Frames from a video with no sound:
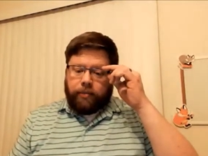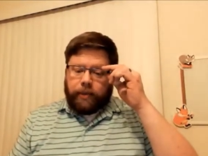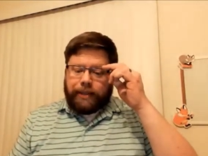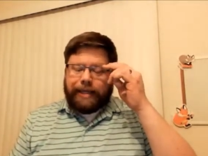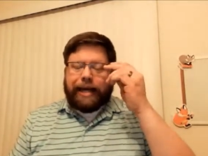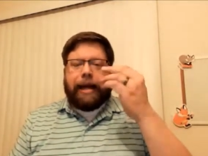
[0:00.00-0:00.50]

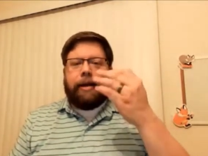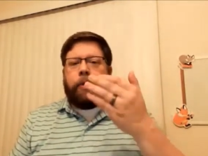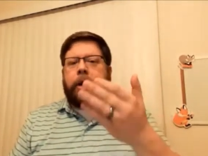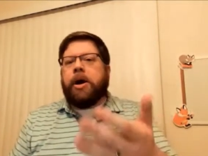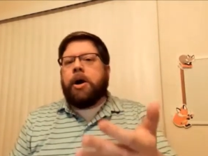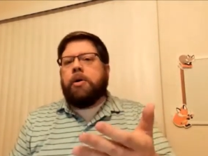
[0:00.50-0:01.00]
See,
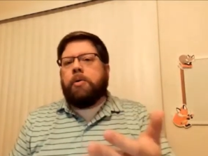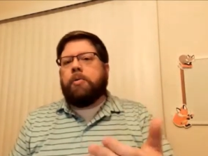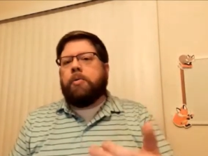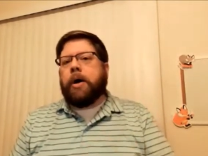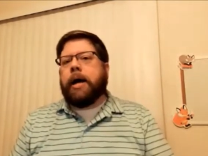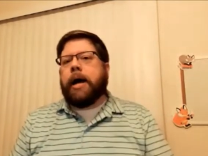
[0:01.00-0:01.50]
we know
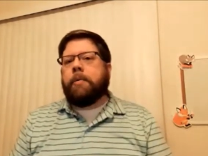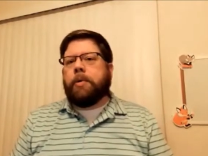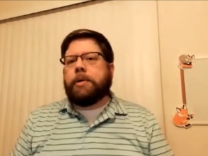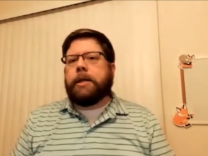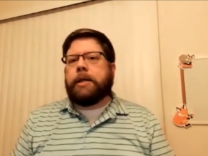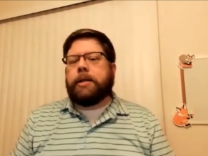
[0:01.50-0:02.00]
what God
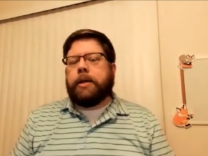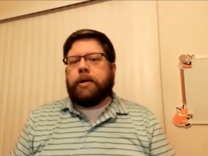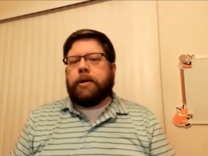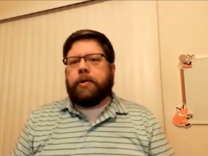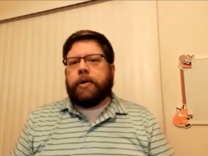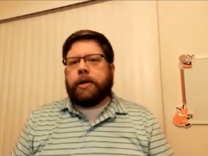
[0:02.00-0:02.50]
wants us to
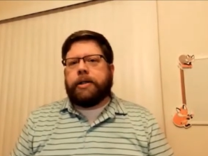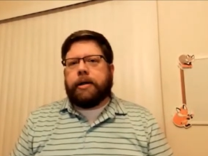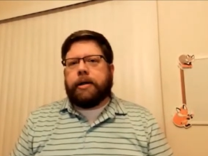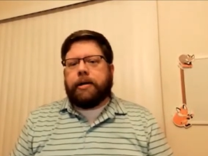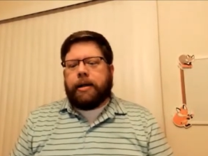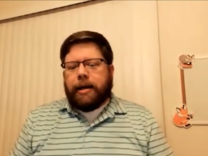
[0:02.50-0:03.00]
do,
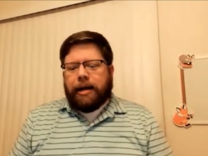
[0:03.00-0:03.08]
Christian,